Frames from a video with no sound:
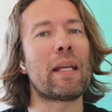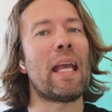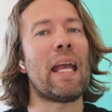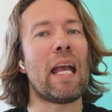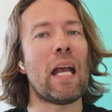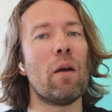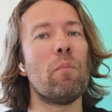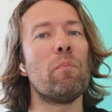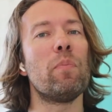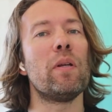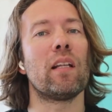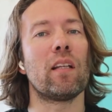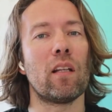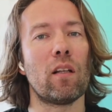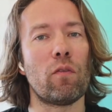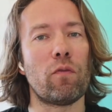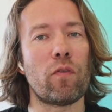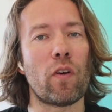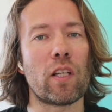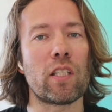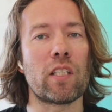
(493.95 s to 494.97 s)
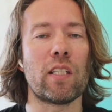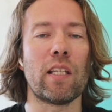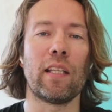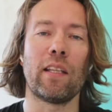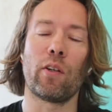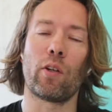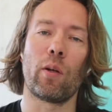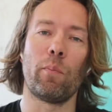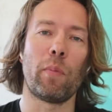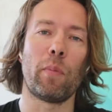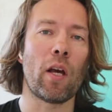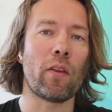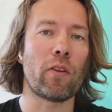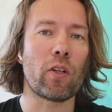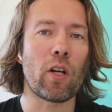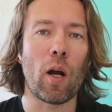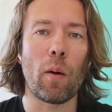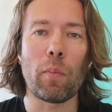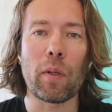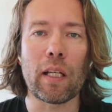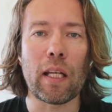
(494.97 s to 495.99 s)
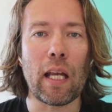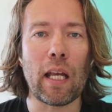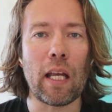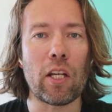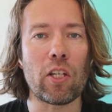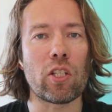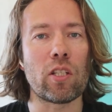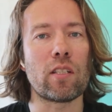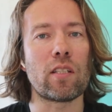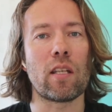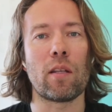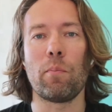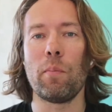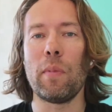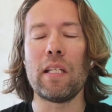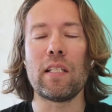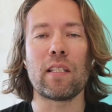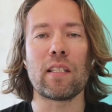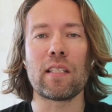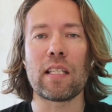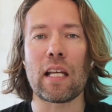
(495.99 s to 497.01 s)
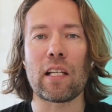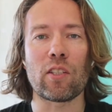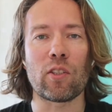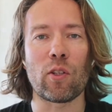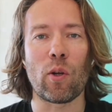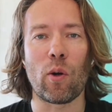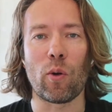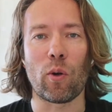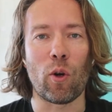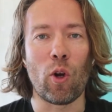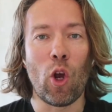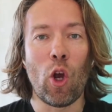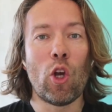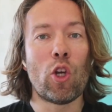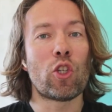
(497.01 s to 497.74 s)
can be a little fuzzy and there can be other complications that means it takes longer.